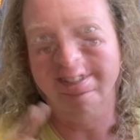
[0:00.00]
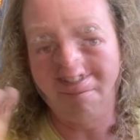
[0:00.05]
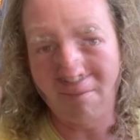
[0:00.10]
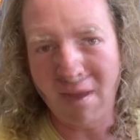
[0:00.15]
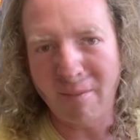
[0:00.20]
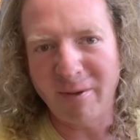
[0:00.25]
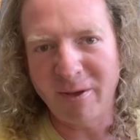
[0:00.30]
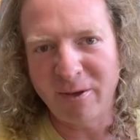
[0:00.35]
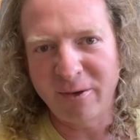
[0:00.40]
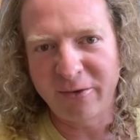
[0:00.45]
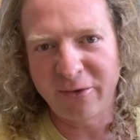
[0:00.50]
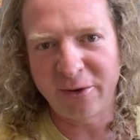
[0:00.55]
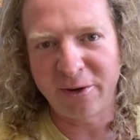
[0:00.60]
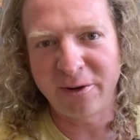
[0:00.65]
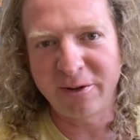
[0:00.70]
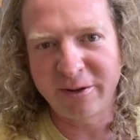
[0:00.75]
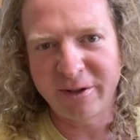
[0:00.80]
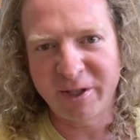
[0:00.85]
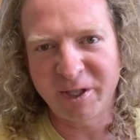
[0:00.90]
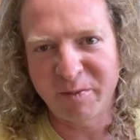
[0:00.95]
Maybe you've
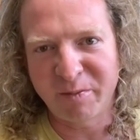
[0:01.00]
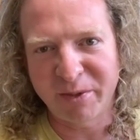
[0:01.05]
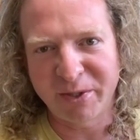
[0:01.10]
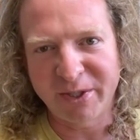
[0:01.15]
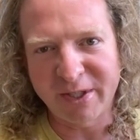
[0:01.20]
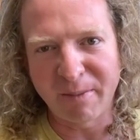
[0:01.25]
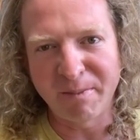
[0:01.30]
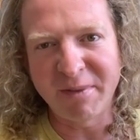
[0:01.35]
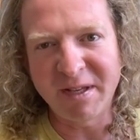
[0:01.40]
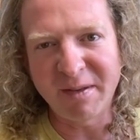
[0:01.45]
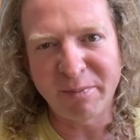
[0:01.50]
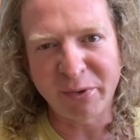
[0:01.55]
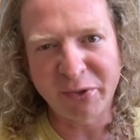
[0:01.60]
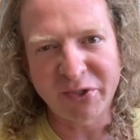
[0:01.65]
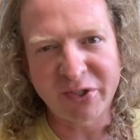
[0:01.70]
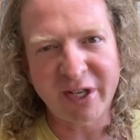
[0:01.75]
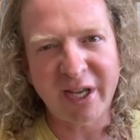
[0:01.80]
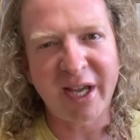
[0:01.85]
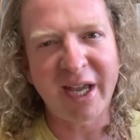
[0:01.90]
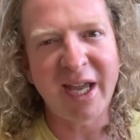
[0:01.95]
heard this, but some people
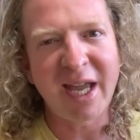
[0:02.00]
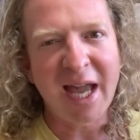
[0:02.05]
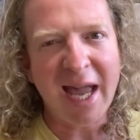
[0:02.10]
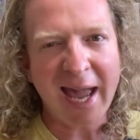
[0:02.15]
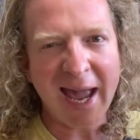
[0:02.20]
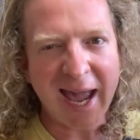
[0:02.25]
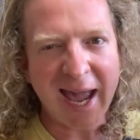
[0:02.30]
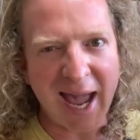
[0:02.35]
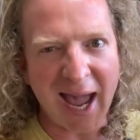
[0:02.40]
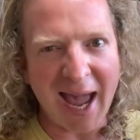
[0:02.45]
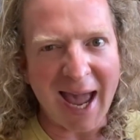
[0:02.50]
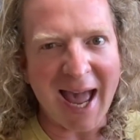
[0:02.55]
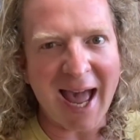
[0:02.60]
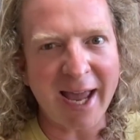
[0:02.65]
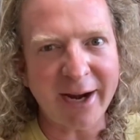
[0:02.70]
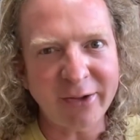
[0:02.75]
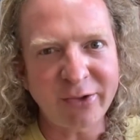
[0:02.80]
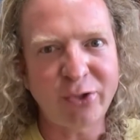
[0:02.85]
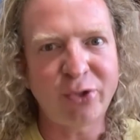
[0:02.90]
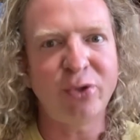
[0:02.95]
say
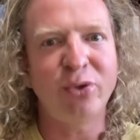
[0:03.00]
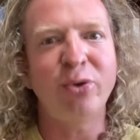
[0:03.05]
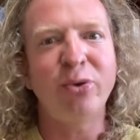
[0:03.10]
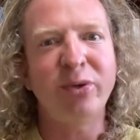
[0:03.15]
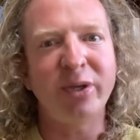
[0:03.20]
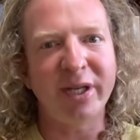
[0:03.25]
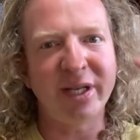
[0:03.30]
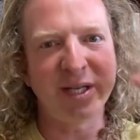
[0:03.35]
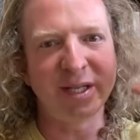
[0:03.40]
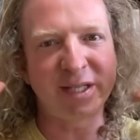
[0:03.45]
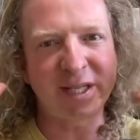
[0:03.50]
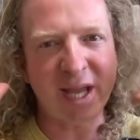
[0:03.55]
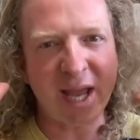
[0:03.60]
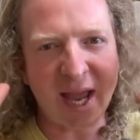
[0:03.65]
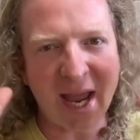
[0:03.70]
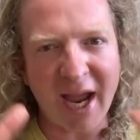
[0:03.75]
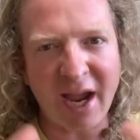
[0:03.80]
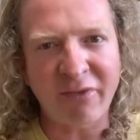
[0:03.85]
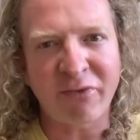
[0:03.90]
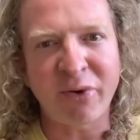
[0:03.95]
attitude is
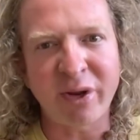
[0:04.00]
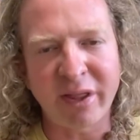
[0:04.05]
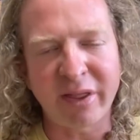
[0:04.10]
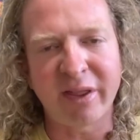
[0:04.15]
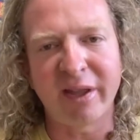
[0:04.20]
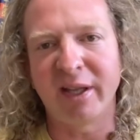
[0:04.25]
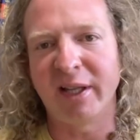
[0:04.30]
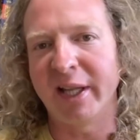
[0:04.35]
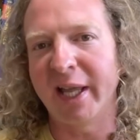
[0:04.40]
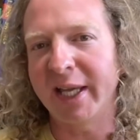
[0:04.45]
everything.